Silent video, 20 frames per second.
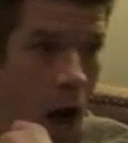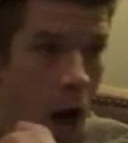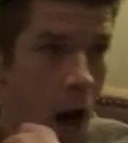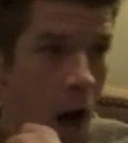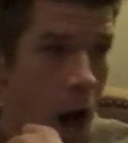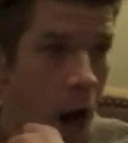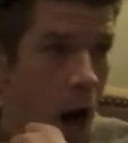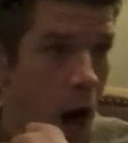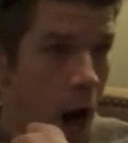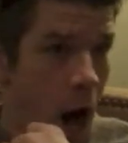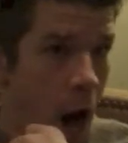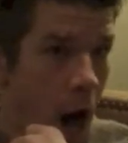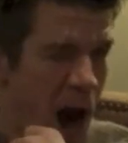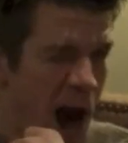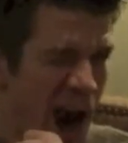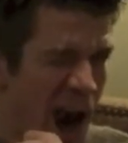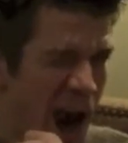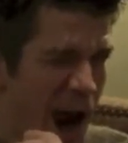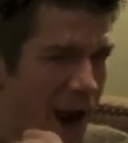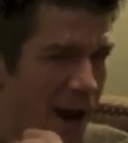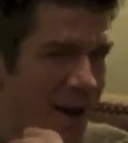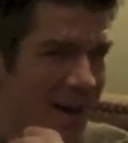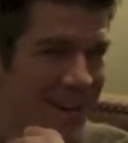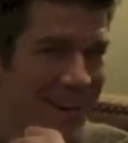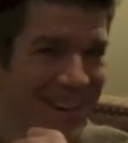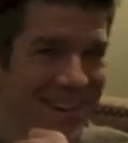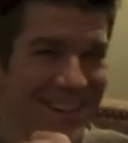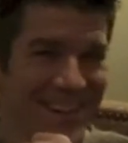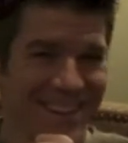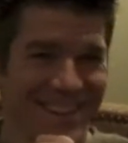family members
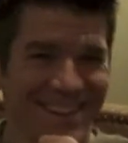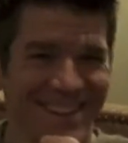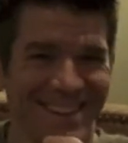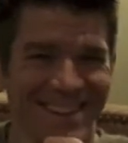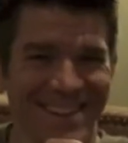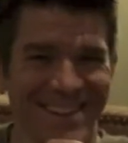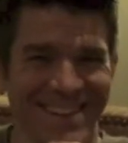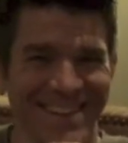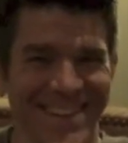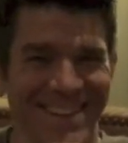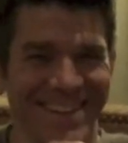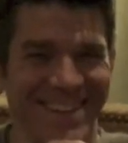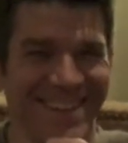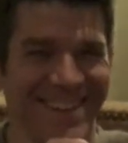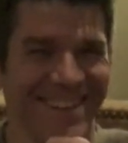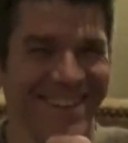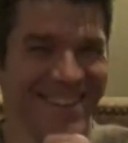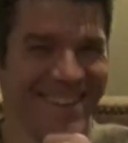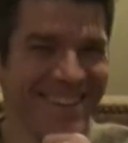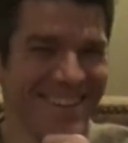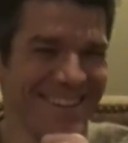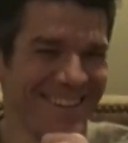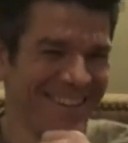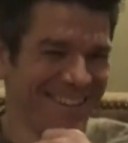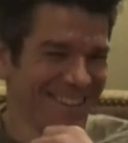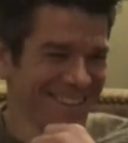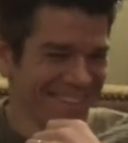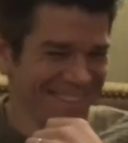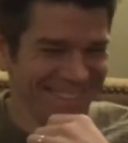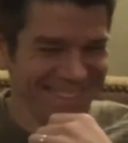felt uncomfortable
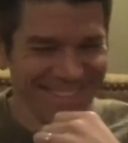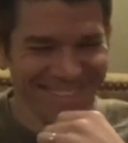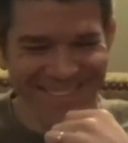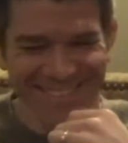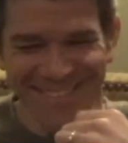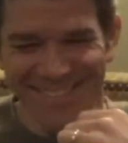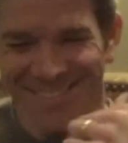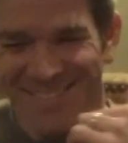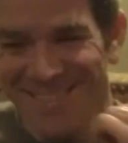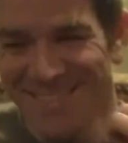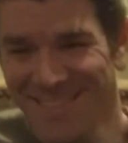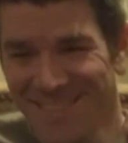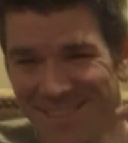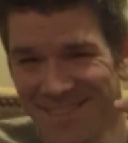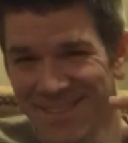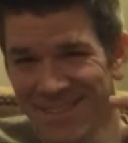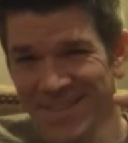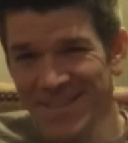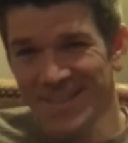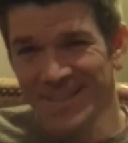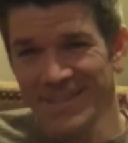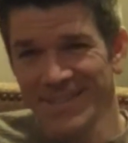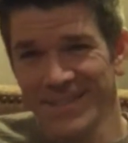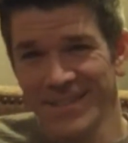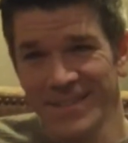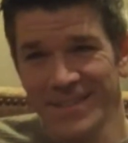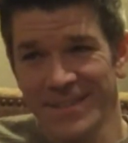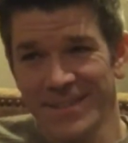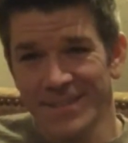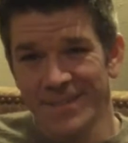that they were somehow
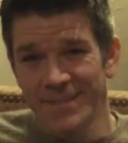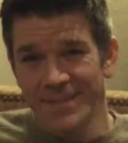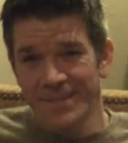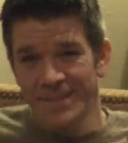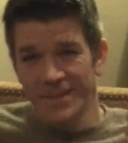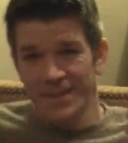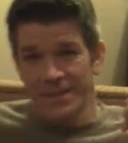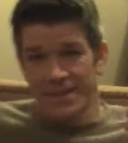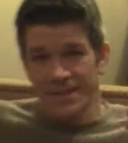invading on our